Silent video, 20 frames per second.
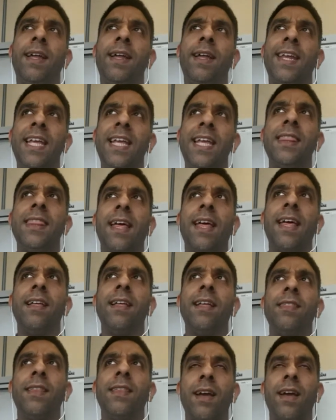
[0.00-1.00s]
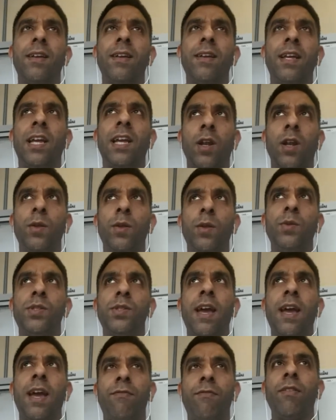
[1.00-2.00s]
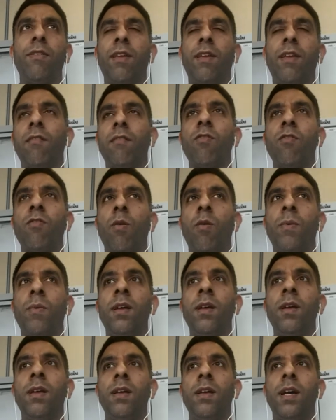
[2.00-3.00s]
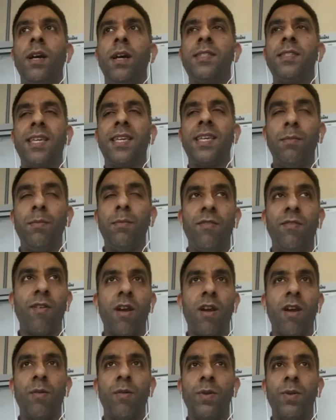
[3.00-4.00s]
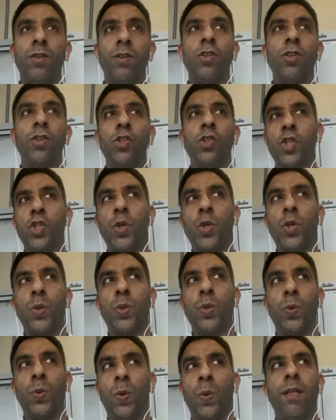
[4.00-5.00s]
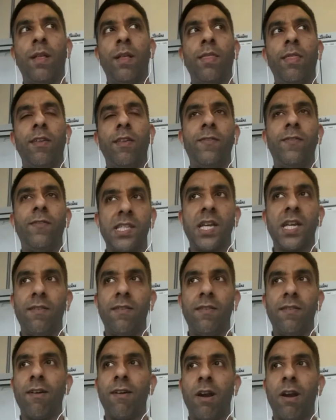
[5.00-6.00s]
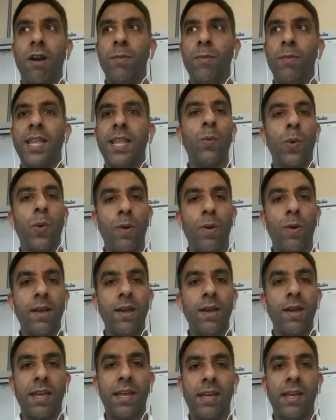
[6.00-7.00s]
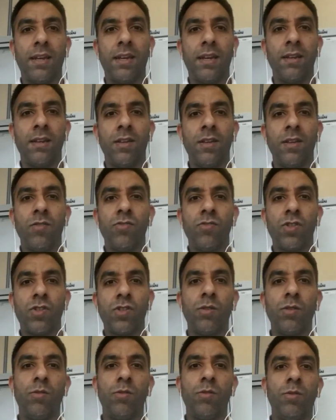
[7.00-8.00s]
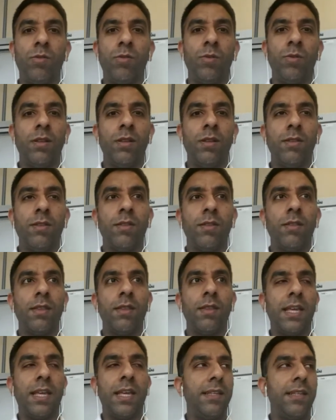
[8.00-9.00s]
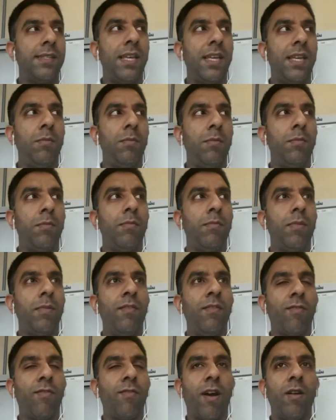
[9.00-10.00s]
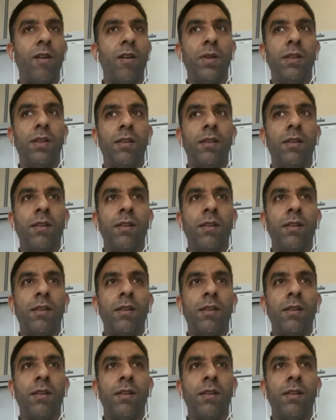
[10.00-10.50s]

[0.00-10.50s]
in that includes everything from a team environment to the physical environment that we're working in, to the team environment